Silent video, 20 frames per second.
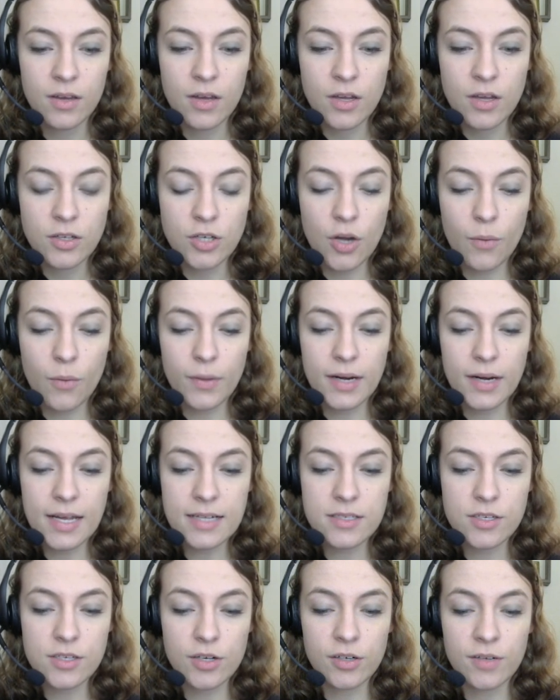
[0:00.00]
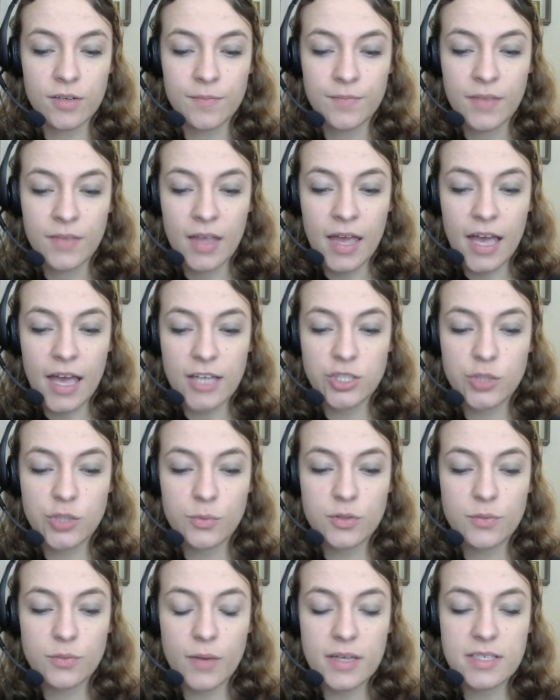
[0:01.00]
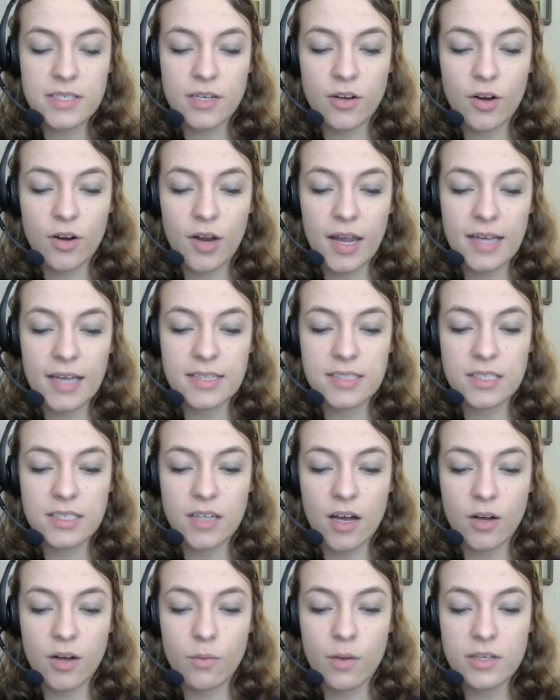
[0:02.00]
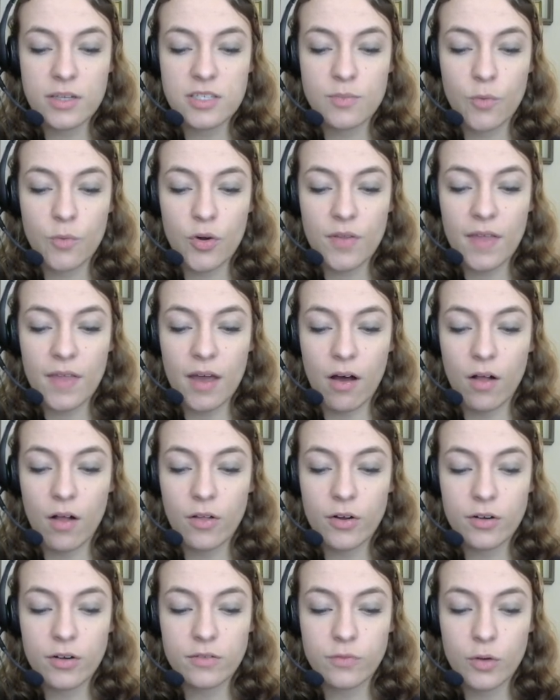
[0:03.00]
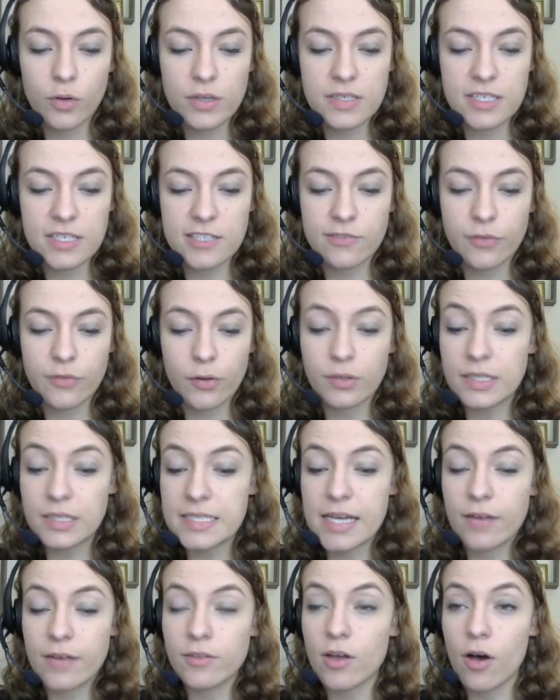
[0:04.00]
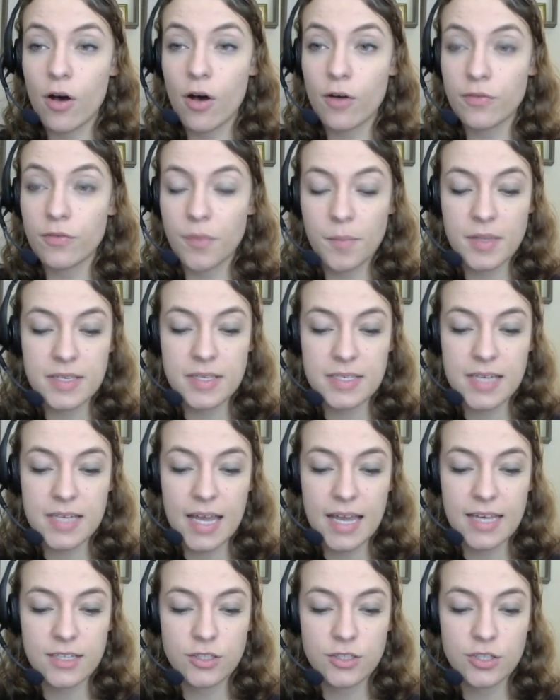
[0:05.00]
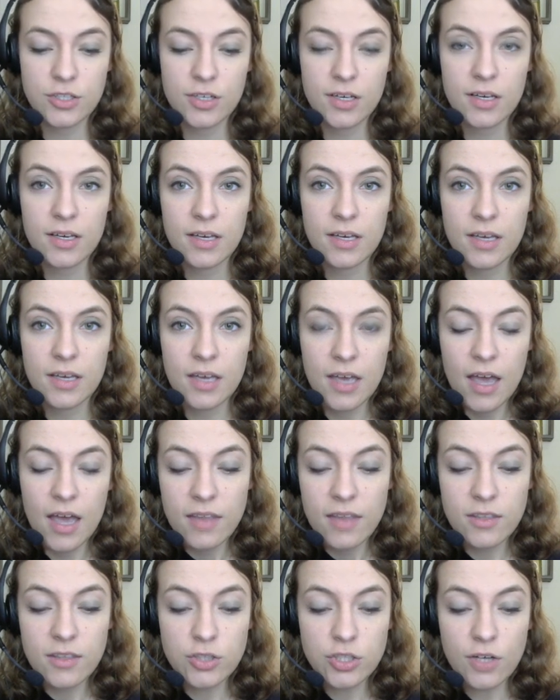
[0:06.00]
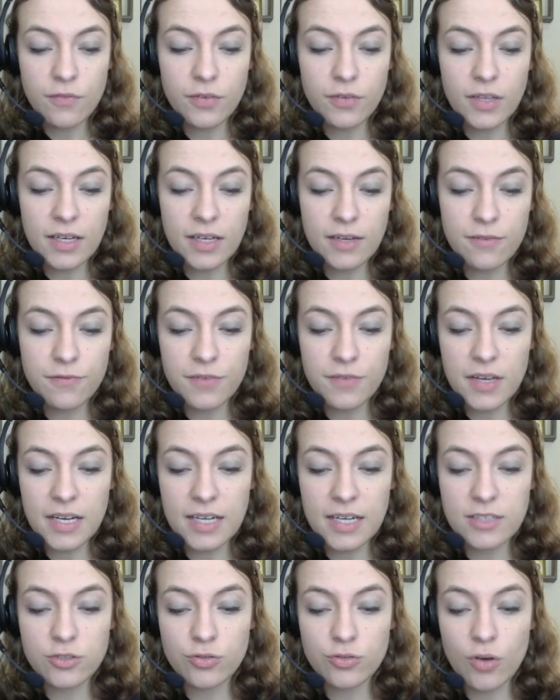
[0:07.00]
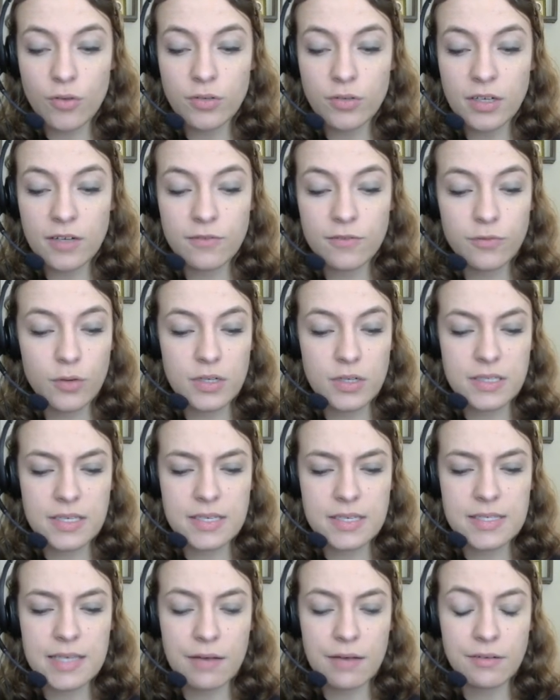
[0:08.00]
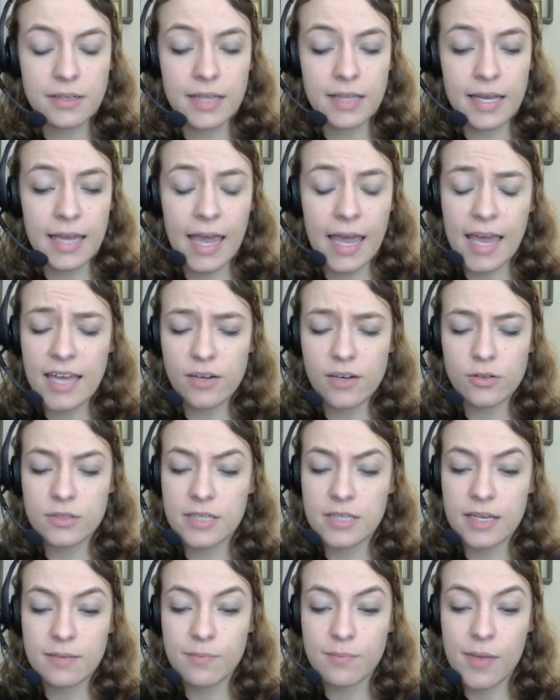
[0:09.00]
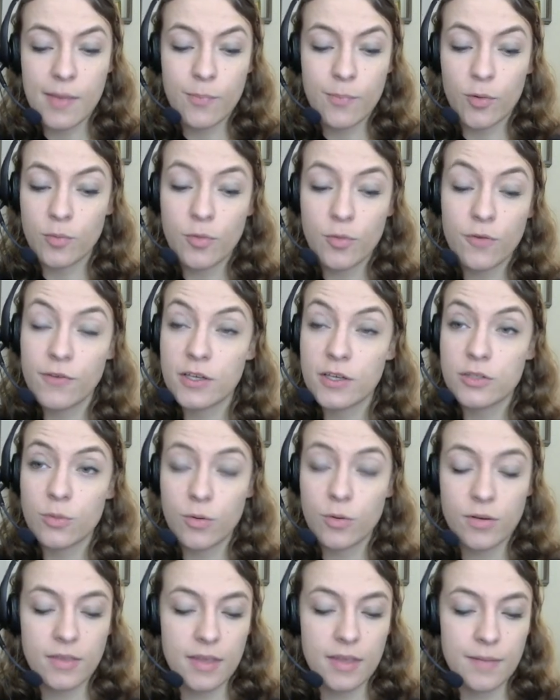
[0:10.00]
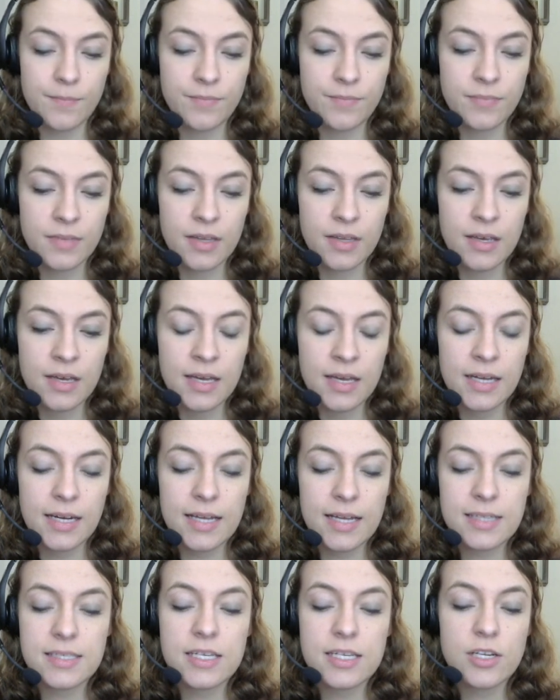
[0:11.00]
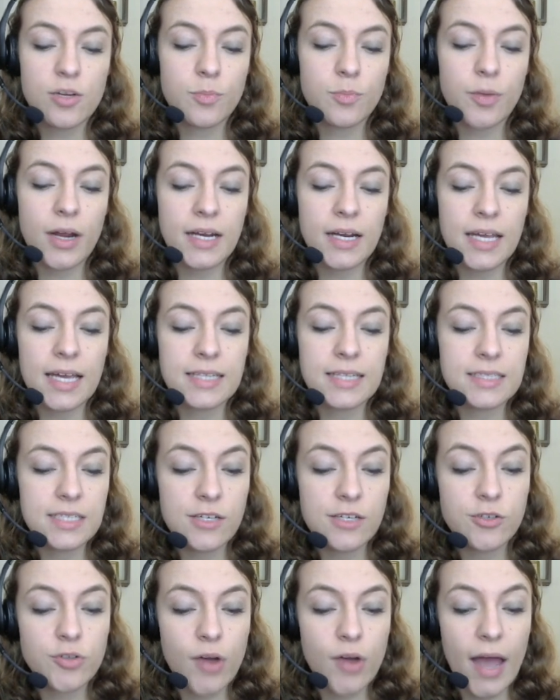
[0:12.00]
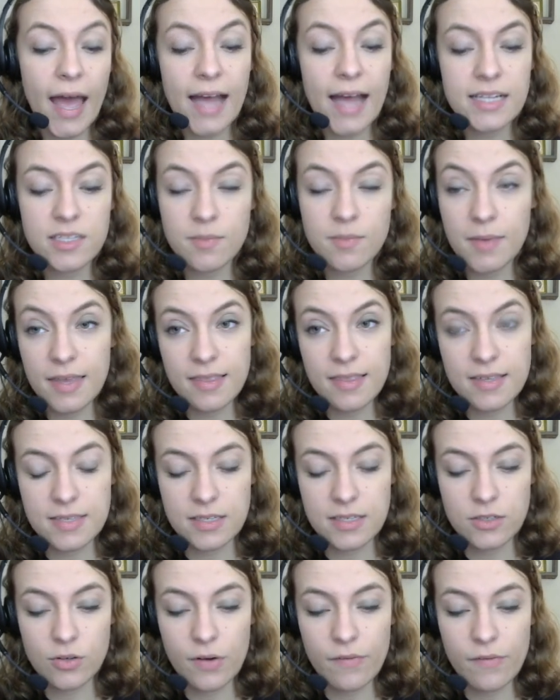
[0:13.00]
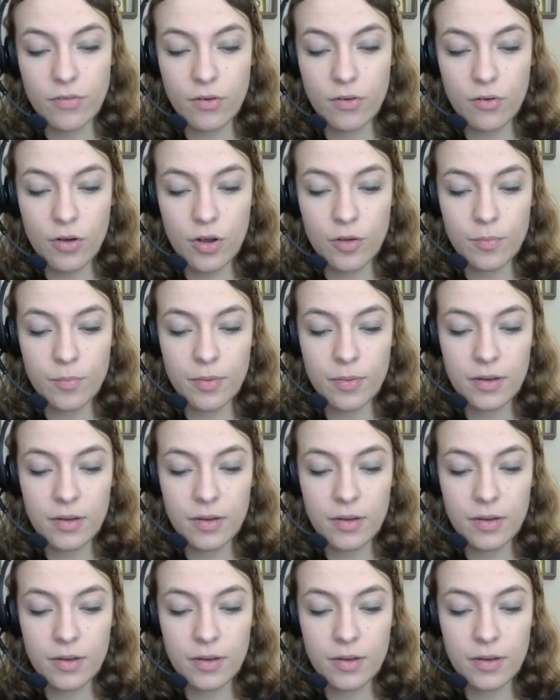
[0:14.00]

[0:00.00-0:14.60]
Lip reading: No one answered. As she was raising her hand to knock once more, they all heard voices floating down the hall from the stage. The shuffling of feet and droning of voices sounded like 8 or 10 people moving toward them. Nancy knew Brady and Deirdre had to be at the center of the group.